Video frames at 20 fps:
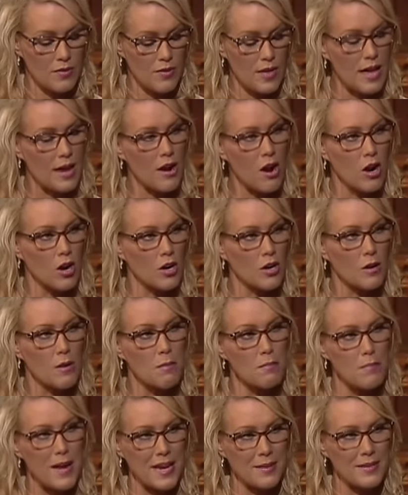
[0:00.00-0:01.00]
that our
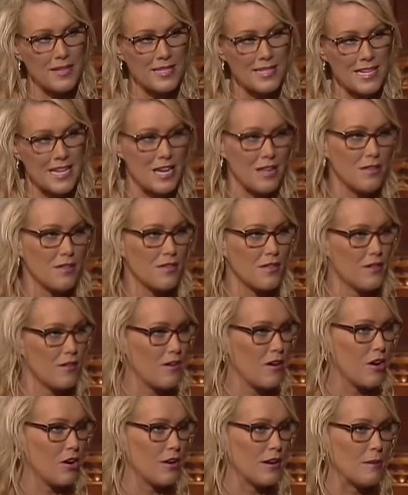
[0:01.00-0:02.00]
baby teeth
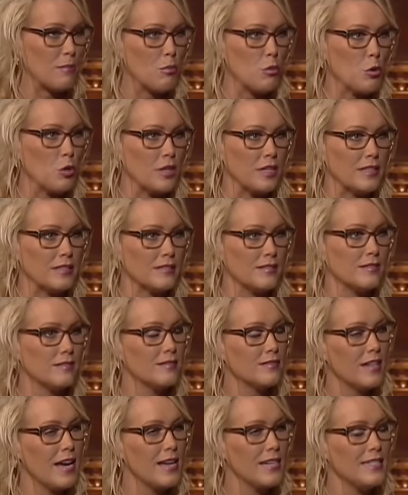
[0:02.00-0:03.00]
are important.
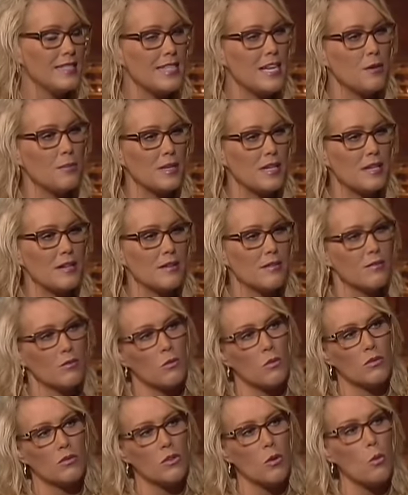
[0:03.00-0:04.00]
Kind of tell me
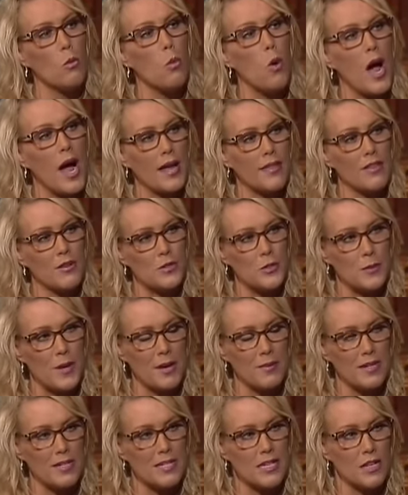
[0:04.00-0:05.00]
why those
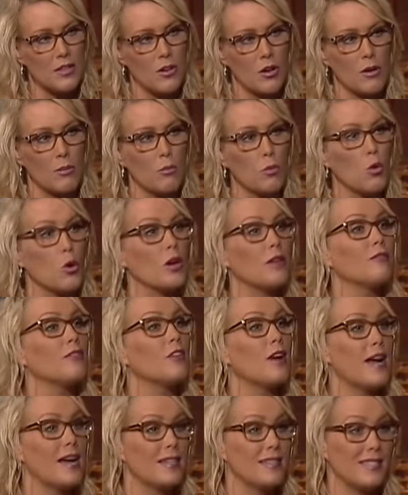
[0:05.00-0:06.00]
baby teeth are important
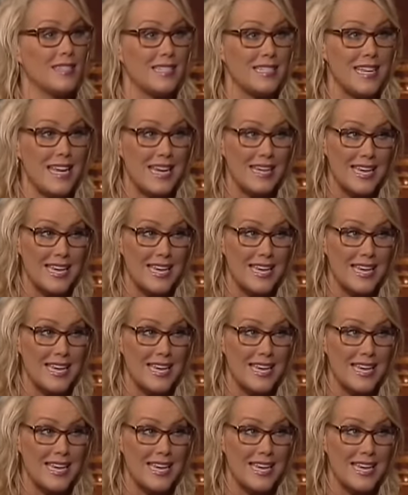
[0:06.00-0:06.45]
for us to take